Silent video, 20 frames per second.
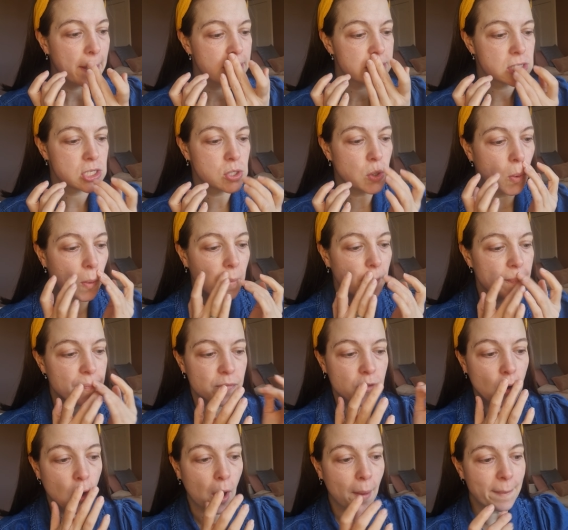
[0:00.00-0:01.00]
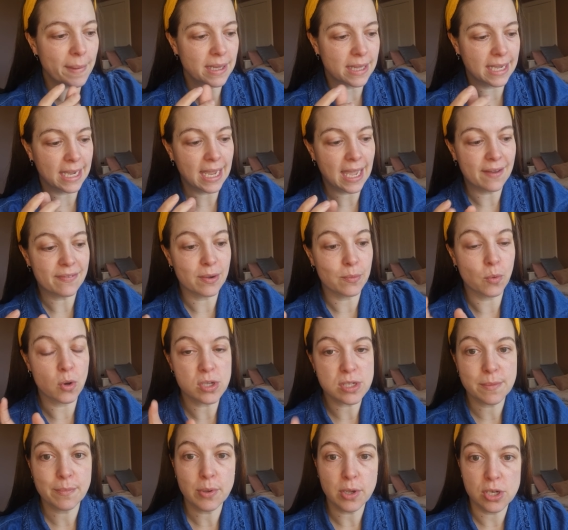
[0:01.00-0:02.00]
So normally, if I
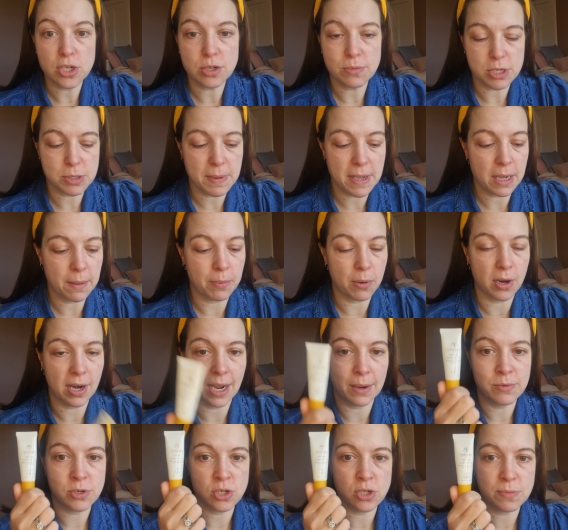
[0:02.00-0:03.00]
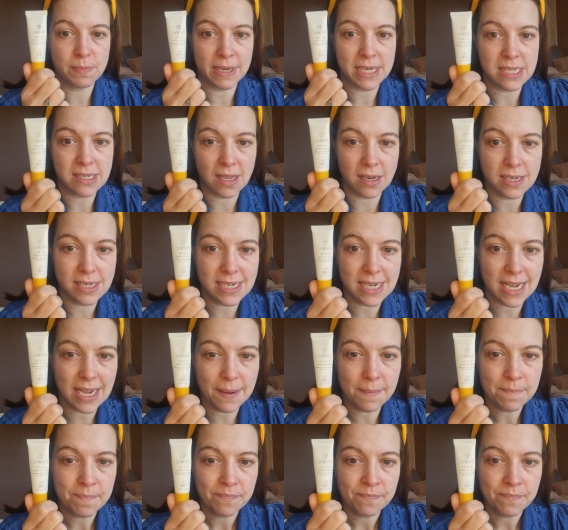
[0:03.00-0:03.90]
wasn't putting too much makeup on, I would use my Sunday